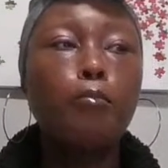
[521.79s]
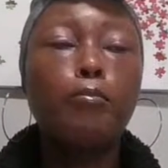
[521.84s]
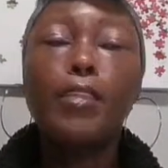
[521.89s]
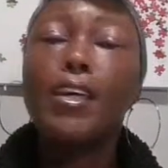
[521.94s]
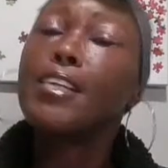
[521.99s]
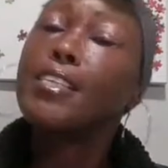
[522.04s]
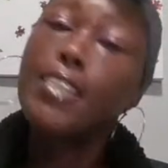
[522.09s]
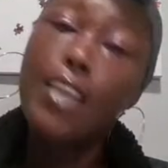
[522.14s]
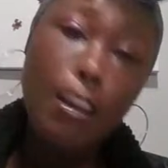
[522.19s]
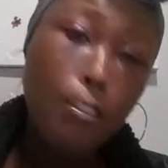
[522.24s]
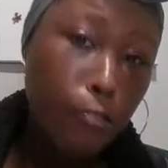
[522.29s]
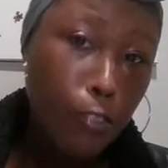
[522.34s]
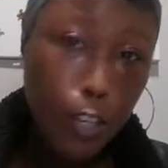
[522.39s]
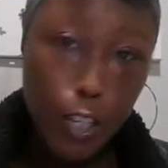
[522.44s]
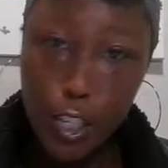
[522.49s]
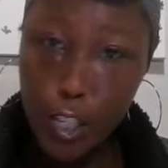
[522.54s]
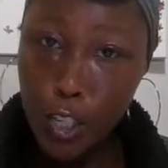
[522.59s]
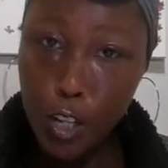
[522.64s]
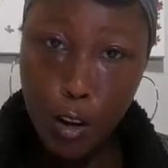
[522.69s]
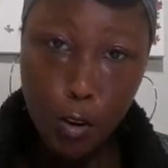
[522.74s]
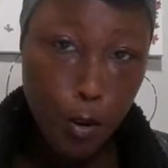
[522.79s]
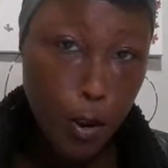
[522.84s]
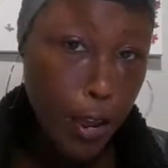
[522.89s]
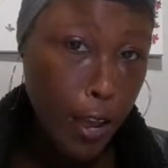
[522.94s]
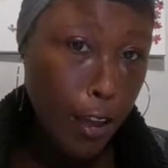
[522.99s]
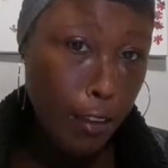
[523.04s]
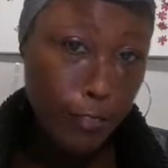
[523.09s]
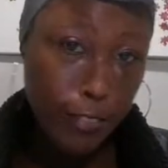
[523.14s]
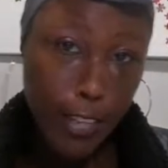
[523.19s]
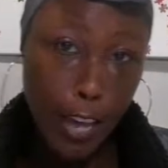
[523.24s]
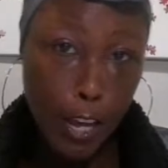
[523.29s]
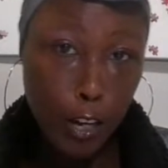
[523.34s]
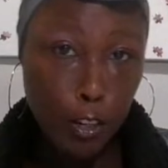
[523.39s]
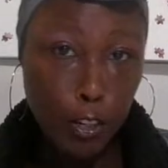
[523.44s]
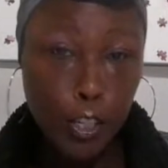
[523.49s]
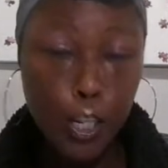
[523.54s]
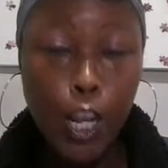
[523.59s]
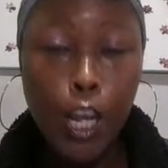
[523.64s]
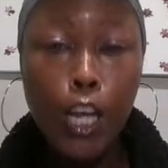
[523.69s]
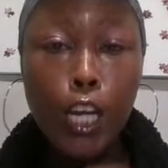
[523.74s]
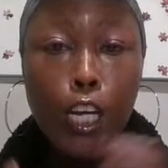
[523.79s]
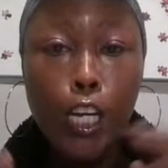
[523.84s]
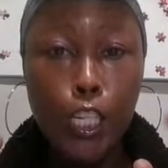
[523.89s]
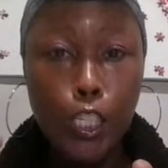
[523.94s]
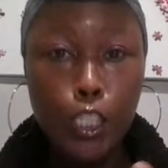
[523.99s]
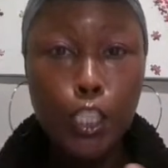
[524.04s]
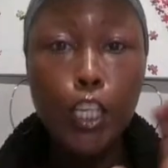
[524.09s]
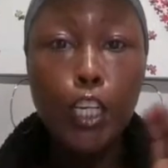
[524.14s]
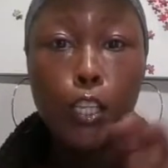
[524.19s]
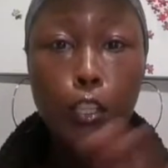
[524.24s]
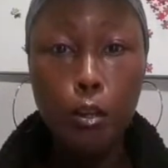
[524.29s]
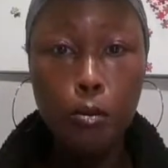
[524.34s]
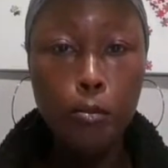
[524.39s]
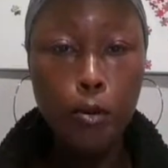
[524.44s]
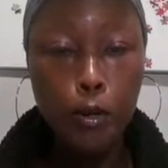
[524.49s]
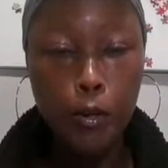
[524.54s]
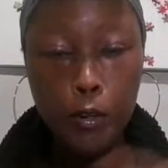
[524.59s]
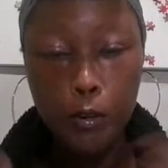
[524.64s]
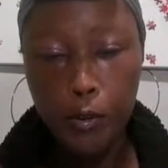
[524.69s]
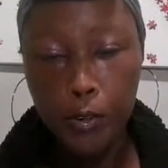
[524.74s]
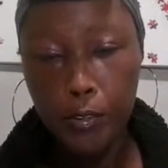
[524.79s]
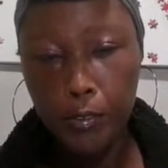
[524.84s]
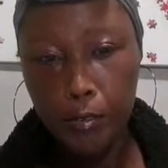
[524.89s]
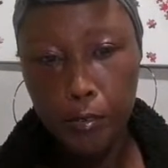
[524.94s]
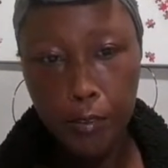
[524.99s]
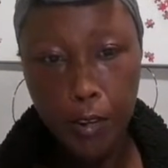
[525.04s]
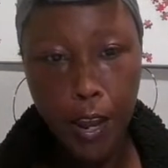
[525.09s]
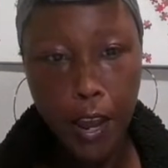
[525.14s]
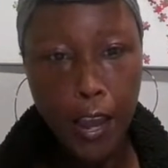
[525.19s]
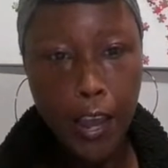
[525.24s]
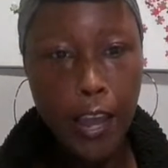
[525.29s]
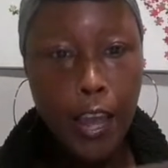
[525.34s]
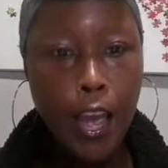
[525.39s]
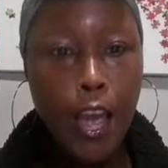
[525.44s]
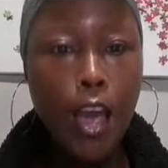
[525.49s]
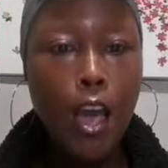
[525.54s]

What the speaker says: They definitely don't have Saturn conjunct their Mercury, okay?